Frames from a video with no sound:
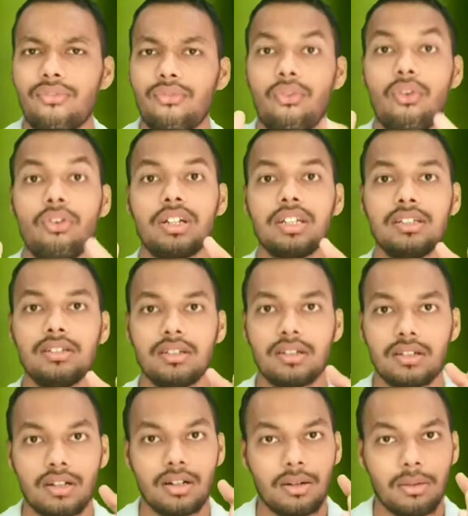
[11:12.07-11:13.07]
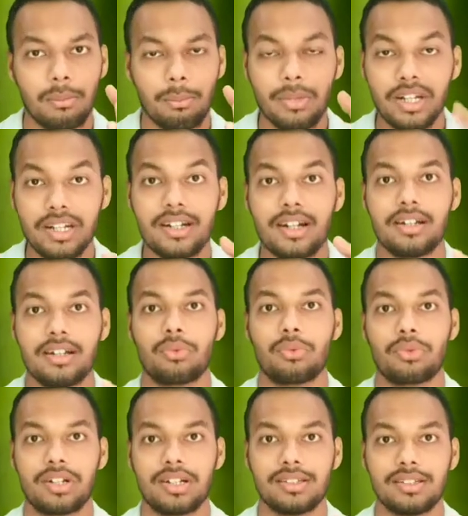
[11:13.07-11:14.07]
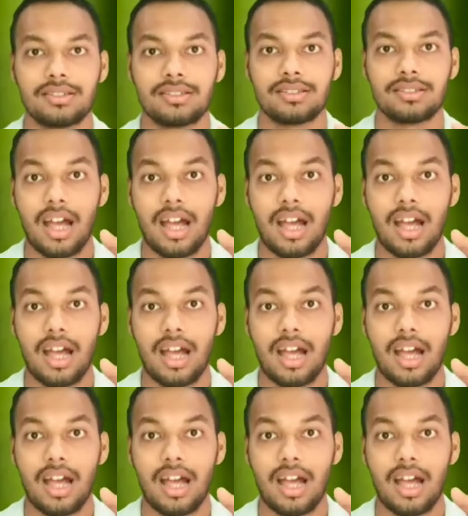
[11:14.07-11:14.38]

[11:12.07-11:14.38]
14 mineral nutrients.